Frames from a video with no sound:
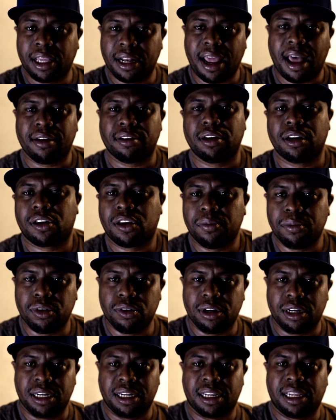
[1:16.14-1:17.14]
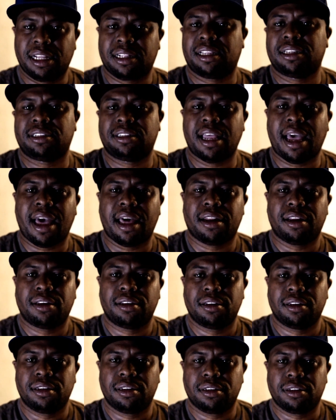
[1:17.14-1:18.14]
get out in the community to get this data.
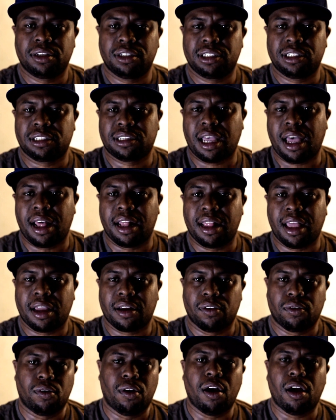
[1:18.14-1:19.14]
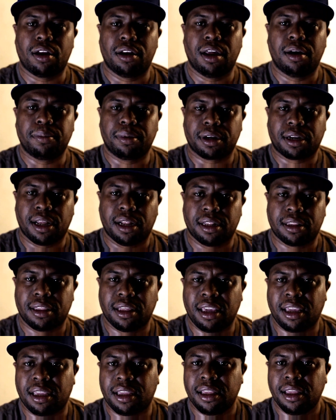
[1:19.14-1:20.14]
This is kind of like a raw number kind of
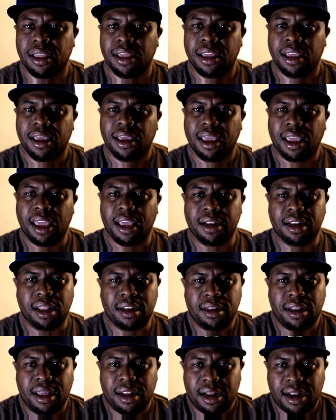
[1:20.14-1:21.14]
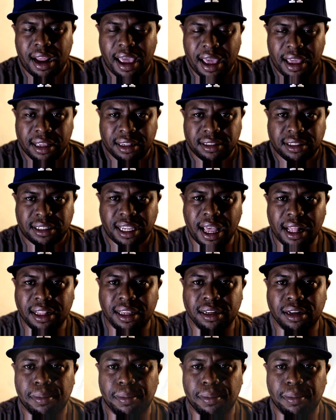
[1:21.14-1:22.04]
thing. And none of that is telling